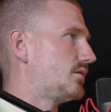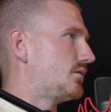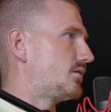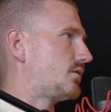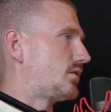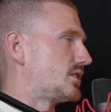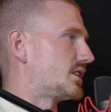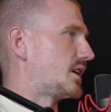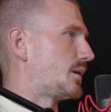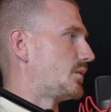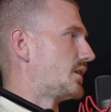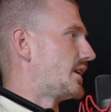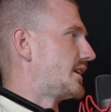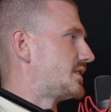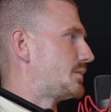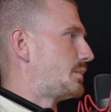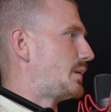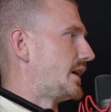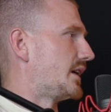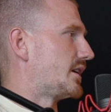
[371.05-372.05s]
for example,
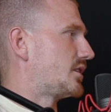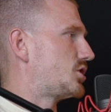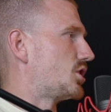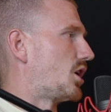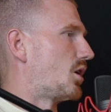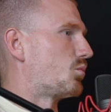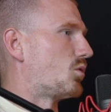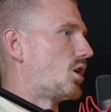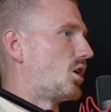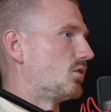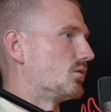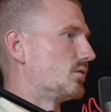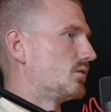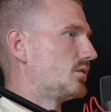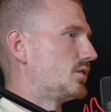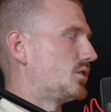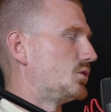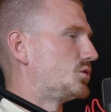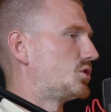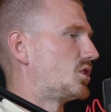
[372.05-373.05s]
let's pick Sean Rowan,
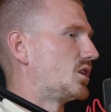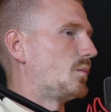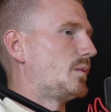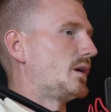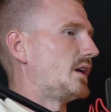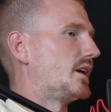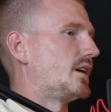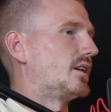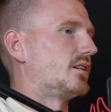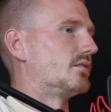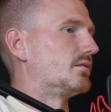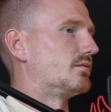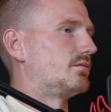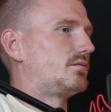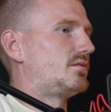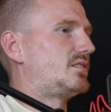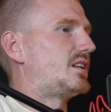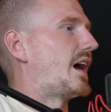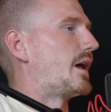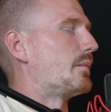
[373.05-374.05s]
who's going to be in
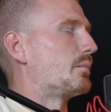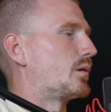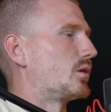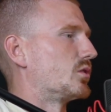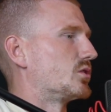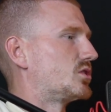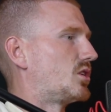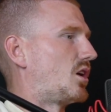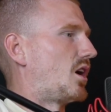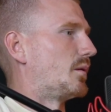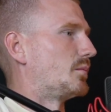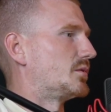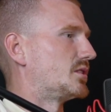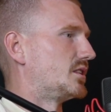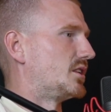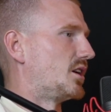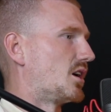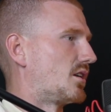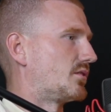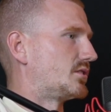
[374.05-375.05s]
10 plus times in
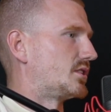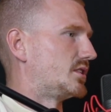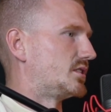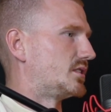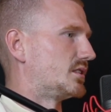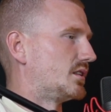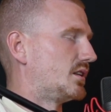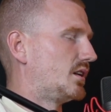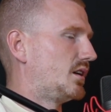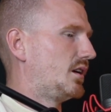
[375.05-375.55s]
the off season.